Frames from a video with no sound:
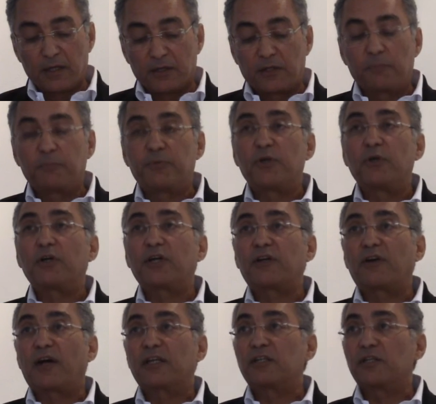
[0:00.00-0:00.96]
The
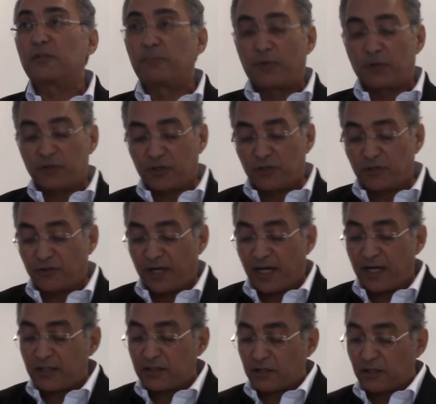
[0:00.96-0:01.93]
bureaucrat is both
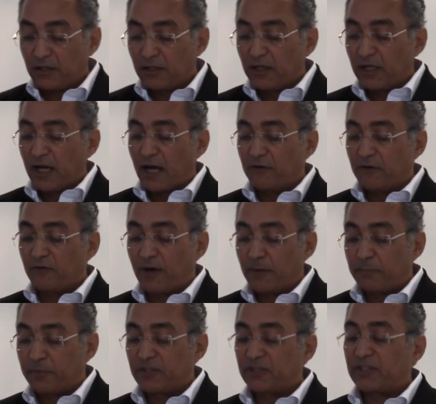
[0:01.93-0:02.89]
creator and
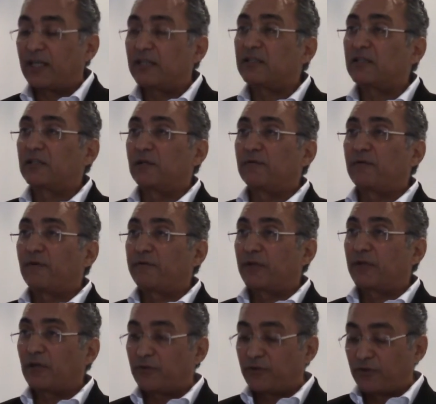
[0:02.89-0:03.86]
representative of
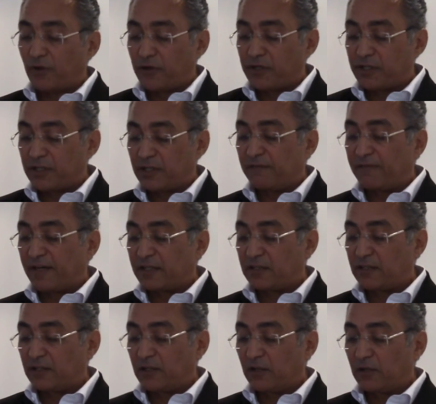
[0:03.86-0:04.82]
the authority
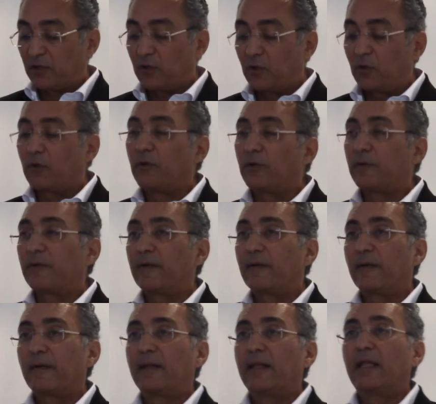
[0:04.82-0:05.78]
vested in law.
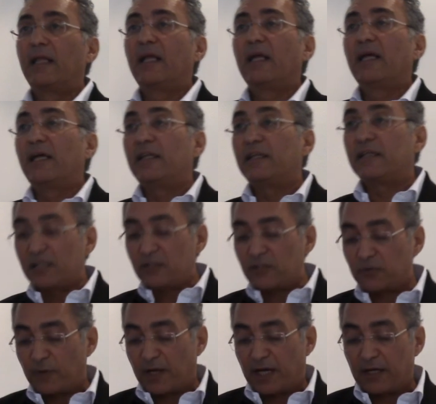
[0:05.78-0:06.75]
In
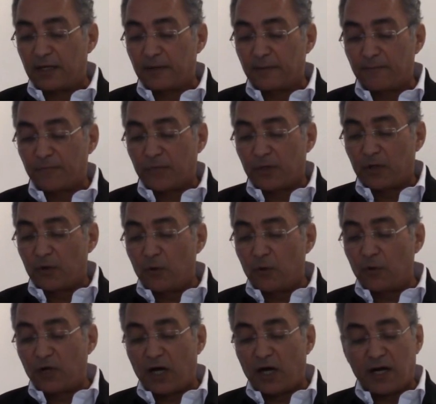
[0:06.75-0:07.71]
this way,
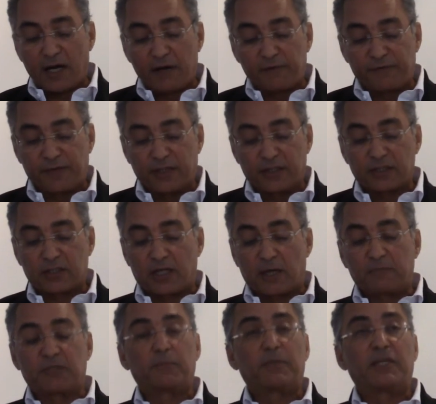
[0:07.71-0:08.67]
all our efforts
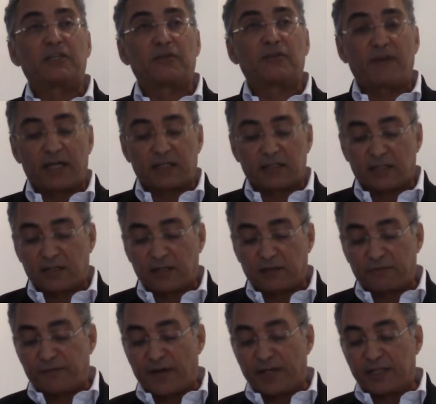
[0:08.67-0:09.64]
come to be directed
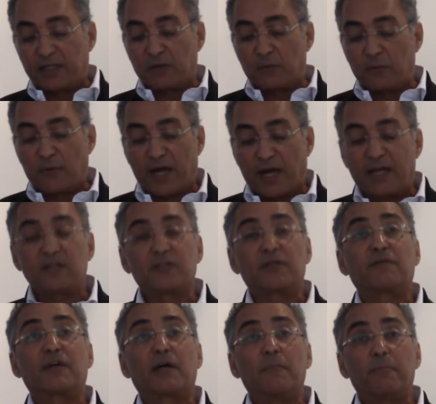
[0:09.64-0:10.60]
at finding ways
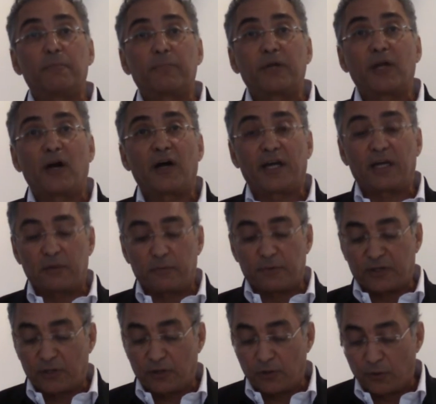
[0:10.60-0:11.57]
of complying
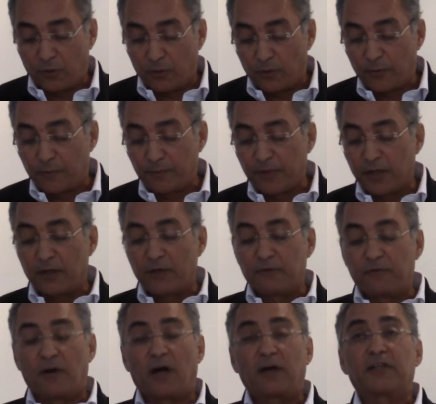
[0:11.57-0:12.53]
with the law
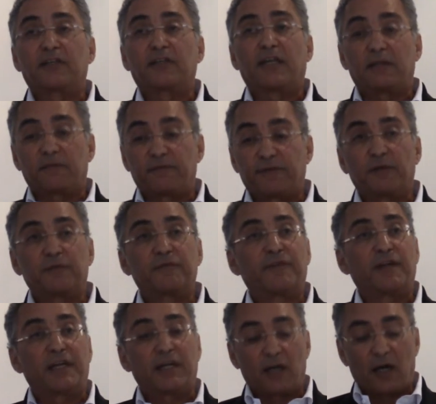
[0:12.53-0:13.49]
rather than
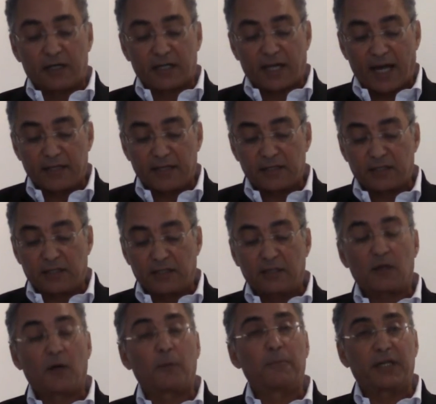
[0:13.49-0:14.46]
fulfilling our
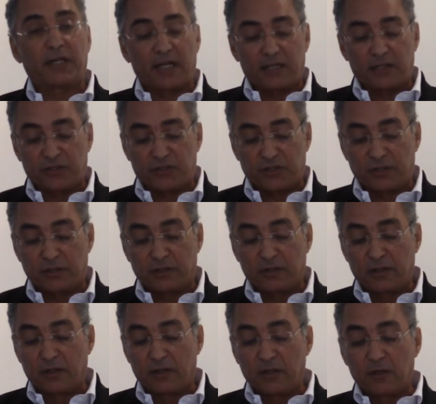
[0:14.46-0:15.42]
Kantian obligation,
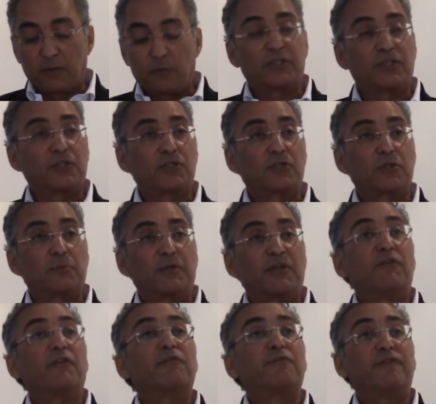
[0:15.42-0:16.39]
which is to
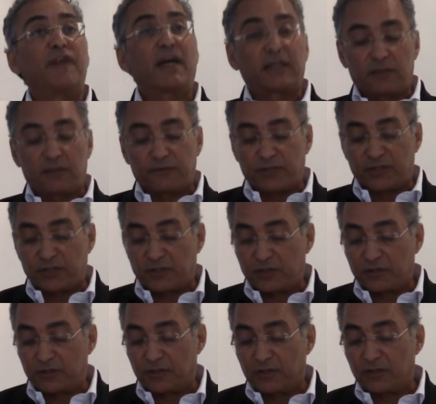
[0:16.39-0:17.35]
be reflective
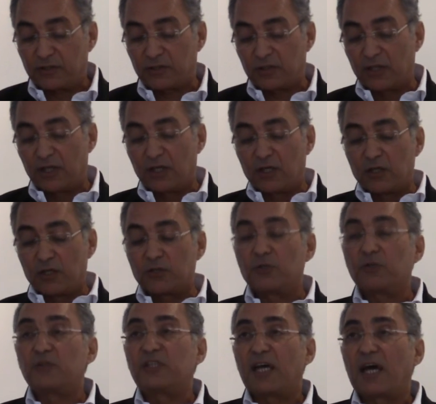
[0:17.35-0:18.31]
citizens,
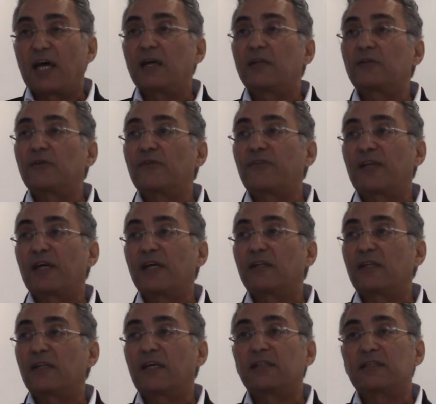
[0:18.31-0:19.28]
to dare to
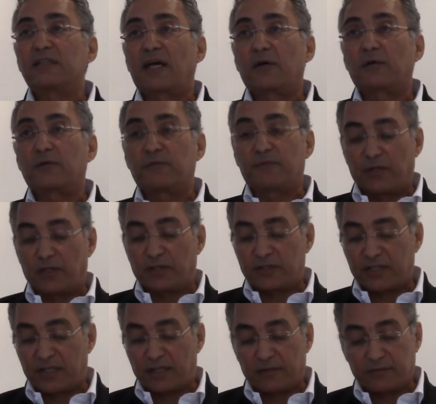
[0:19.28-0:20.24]
think things out for
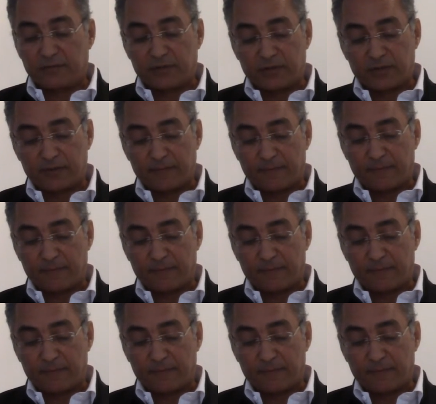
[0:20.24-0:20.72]
ourselves.